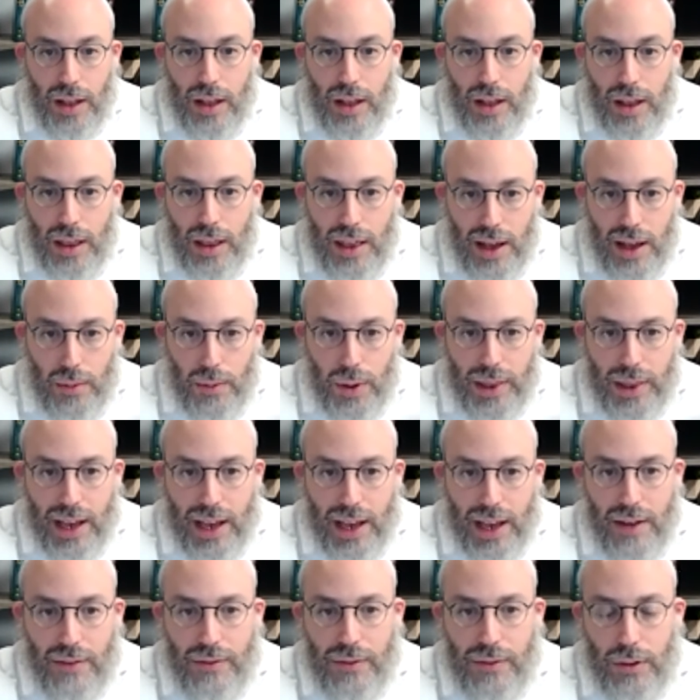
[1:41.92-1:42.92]
that
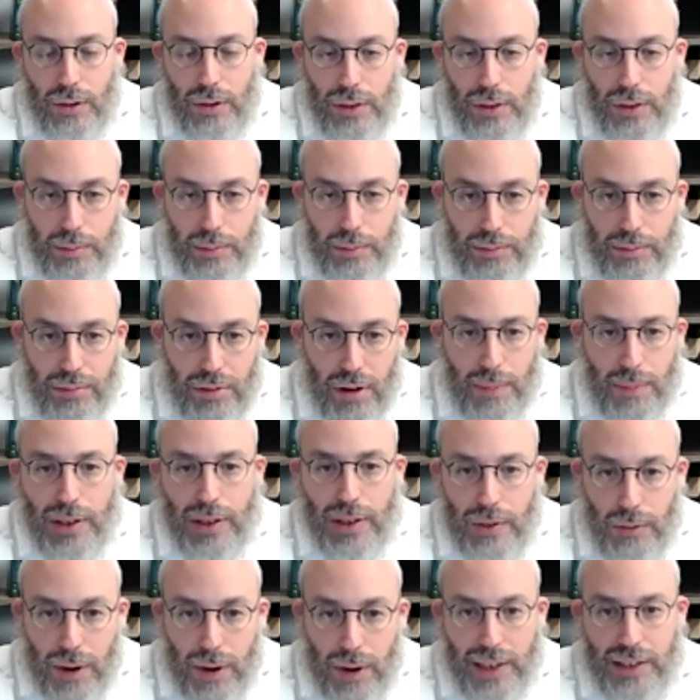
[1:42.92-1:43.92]
whatever the property of
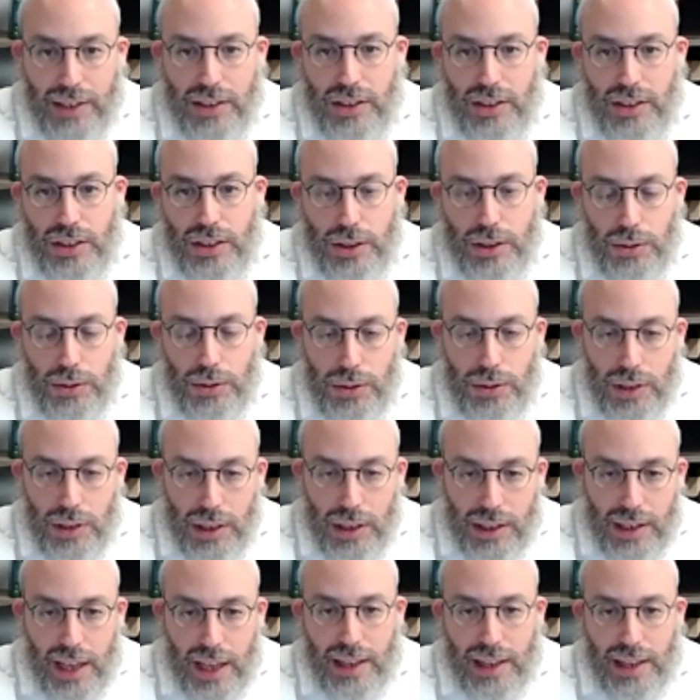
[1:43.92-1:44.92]
the righteous who did not
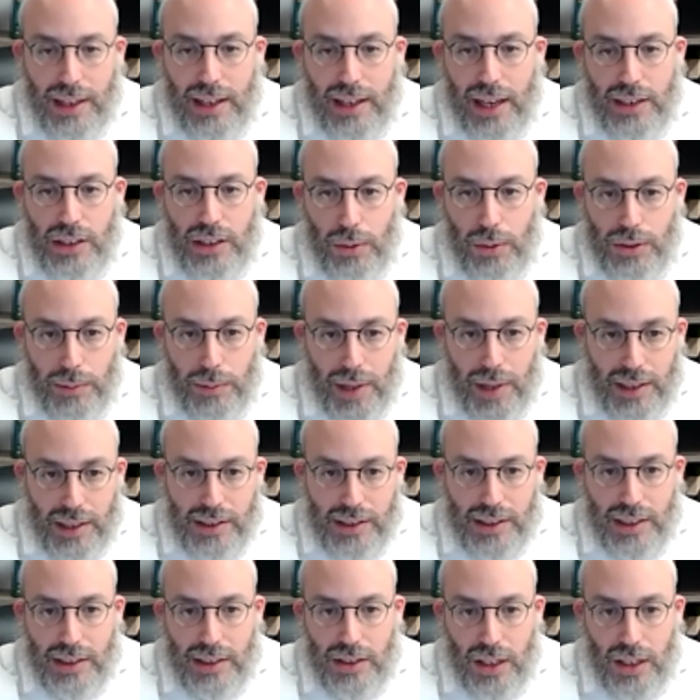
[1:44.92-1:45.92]
engage in idol worship that
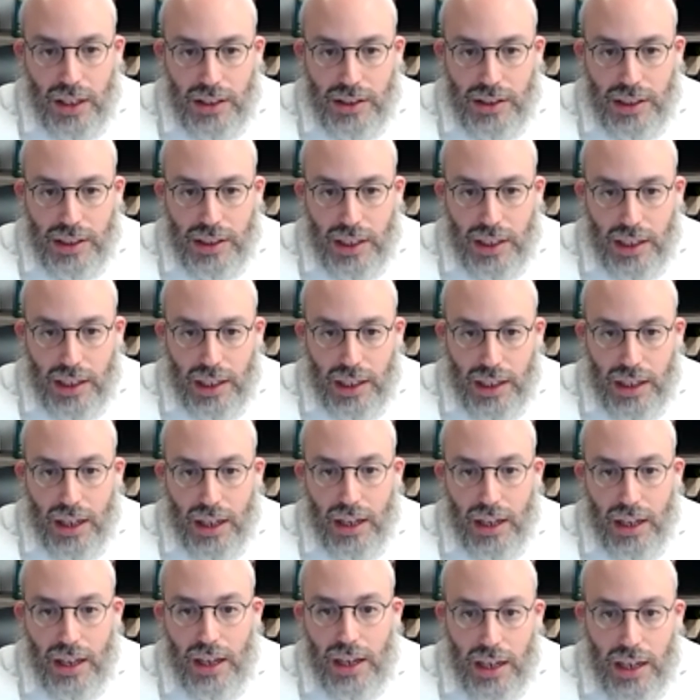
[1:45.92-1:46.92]
is inside the city
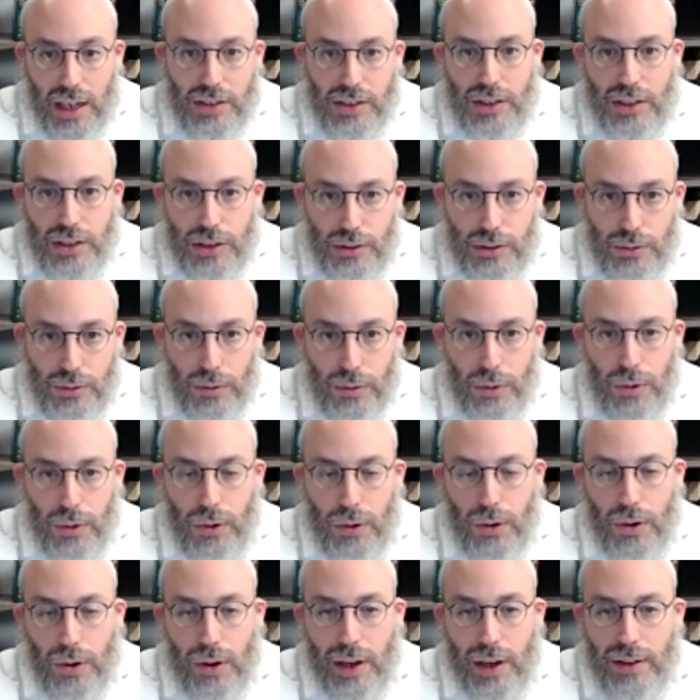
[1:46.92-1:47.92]
is
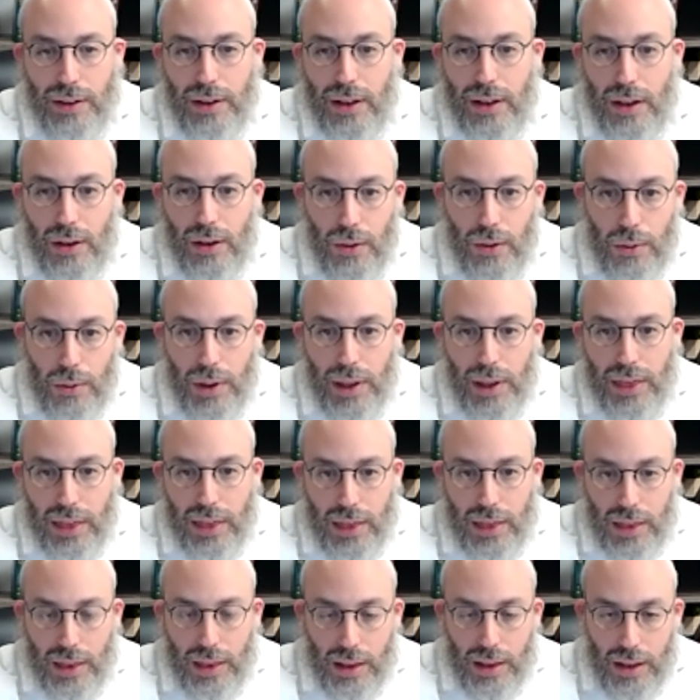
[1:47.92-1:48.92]
destroyed
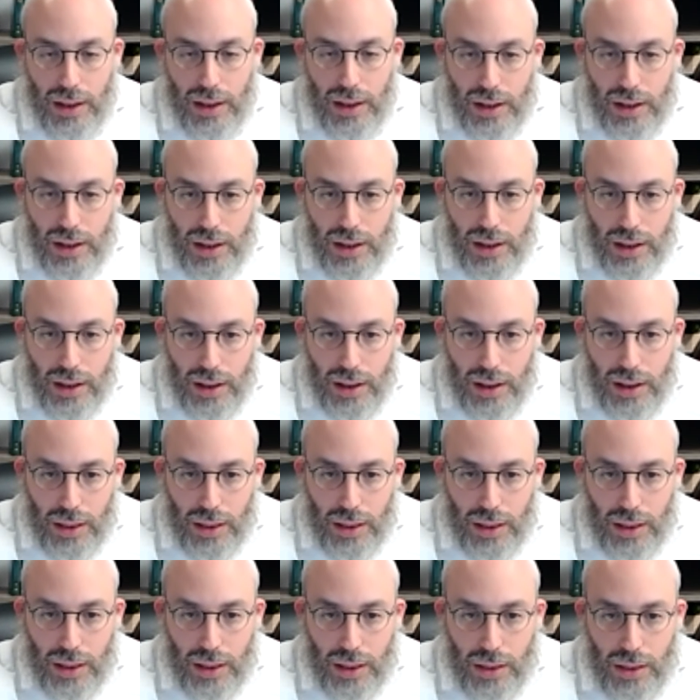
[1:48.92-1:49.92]
with the rest
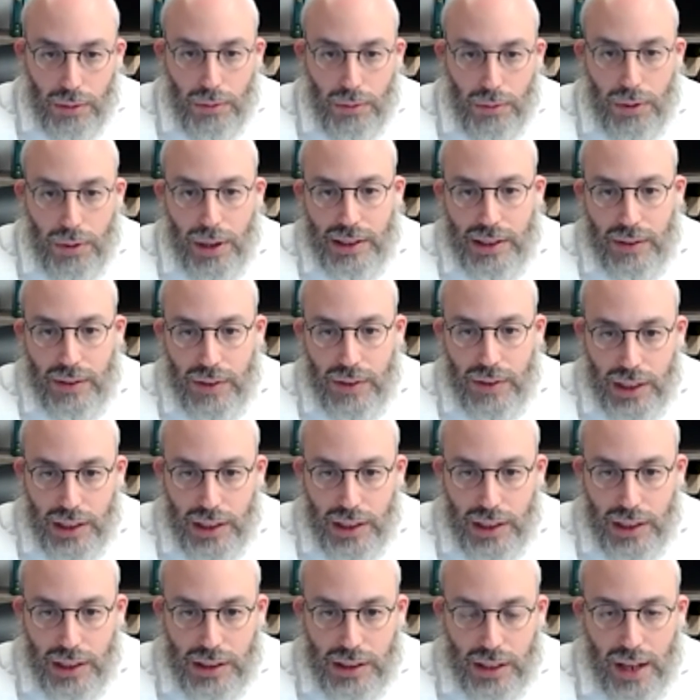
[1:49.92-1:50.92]
of the city's
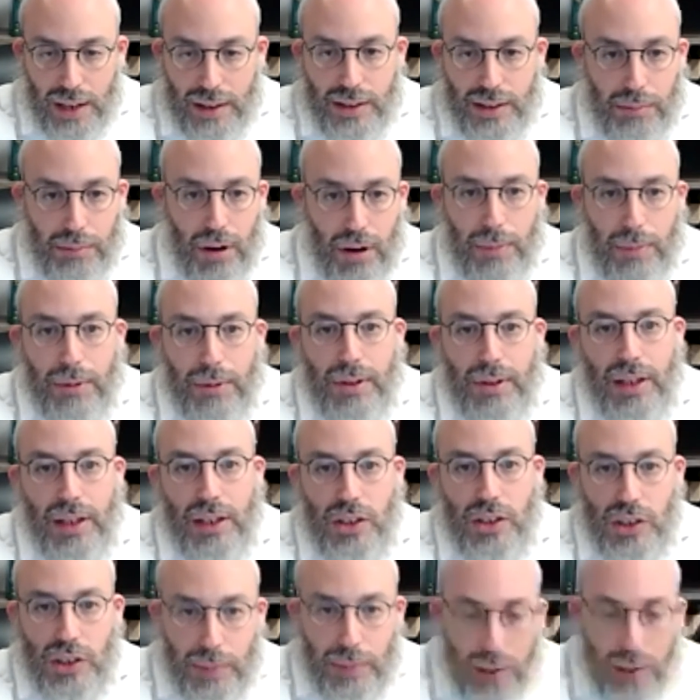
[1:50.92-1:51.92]
contents, but the
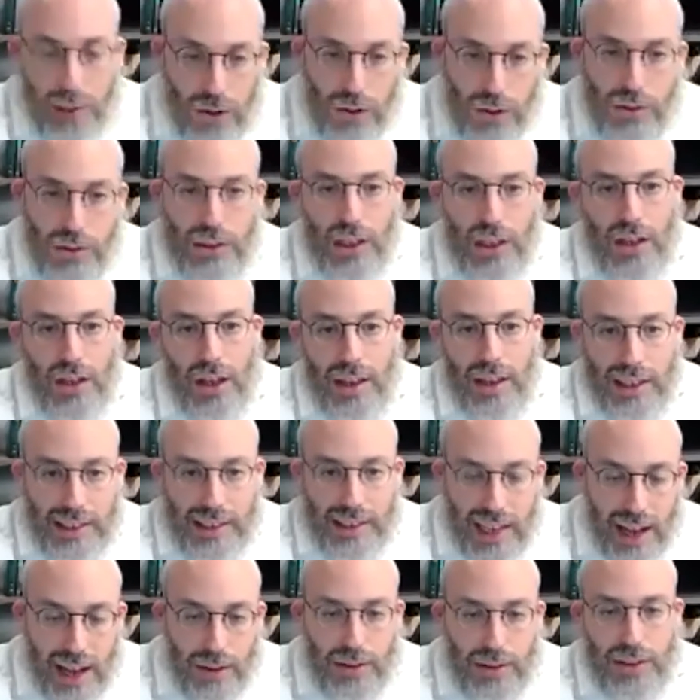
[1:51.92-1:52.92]
property shebechutzala
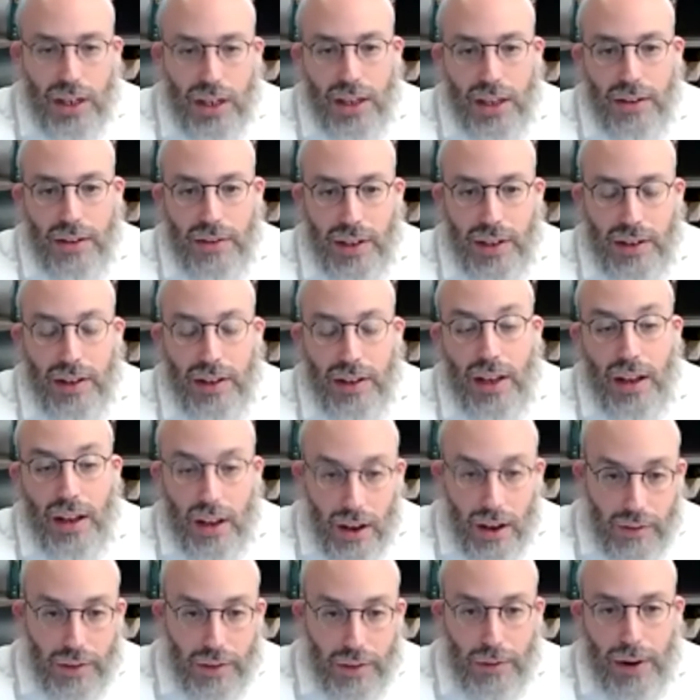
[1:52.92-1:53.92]
that's outside of it
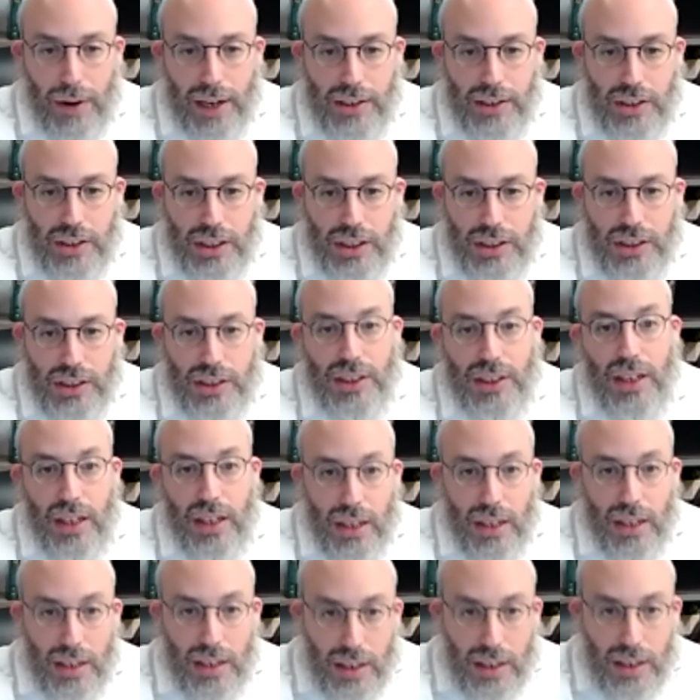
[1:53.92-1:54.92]
of the righteous
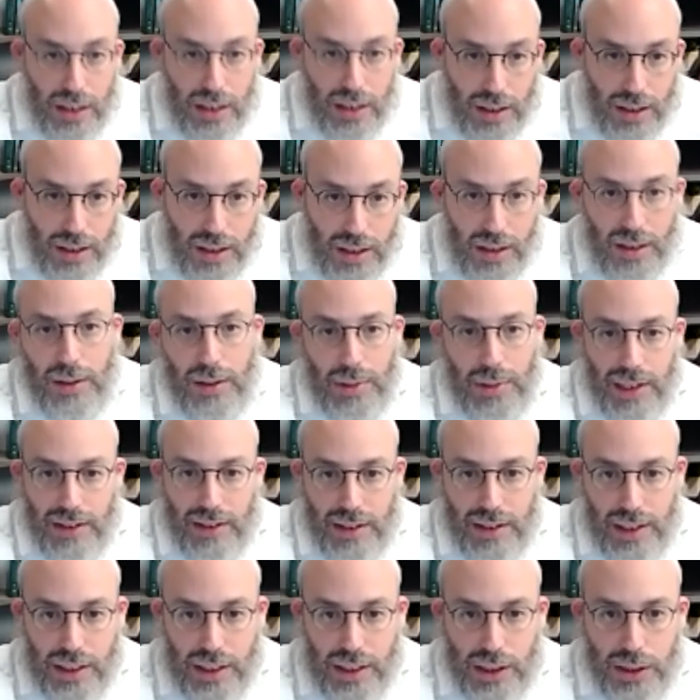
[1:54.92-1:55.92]

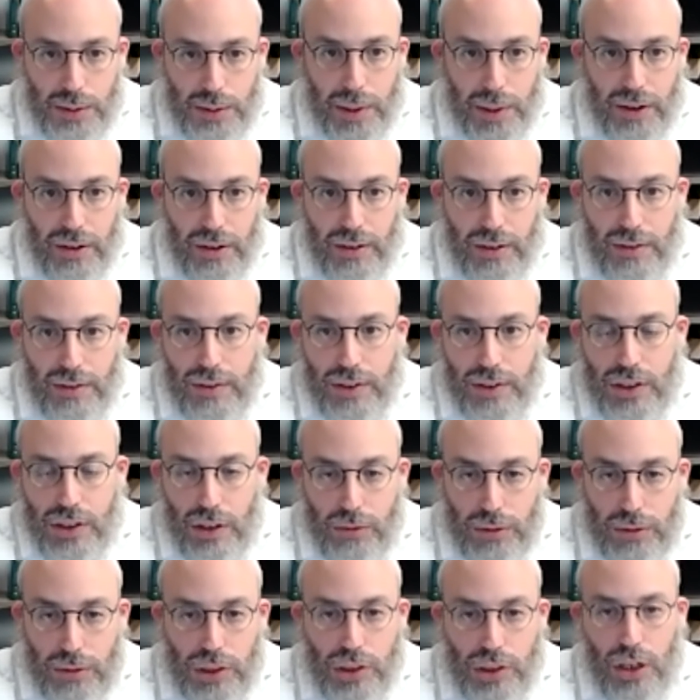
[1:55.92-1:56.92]
platon is spirit. For
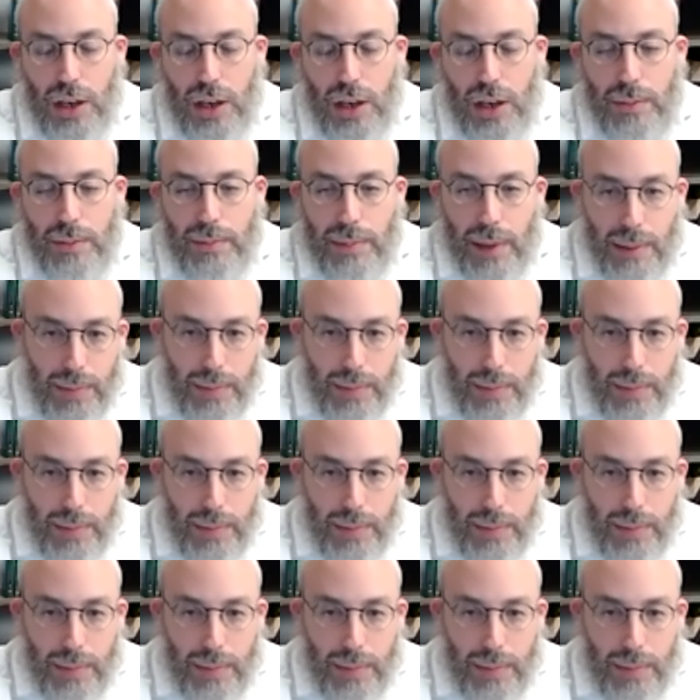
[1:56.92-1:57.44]
rishayim,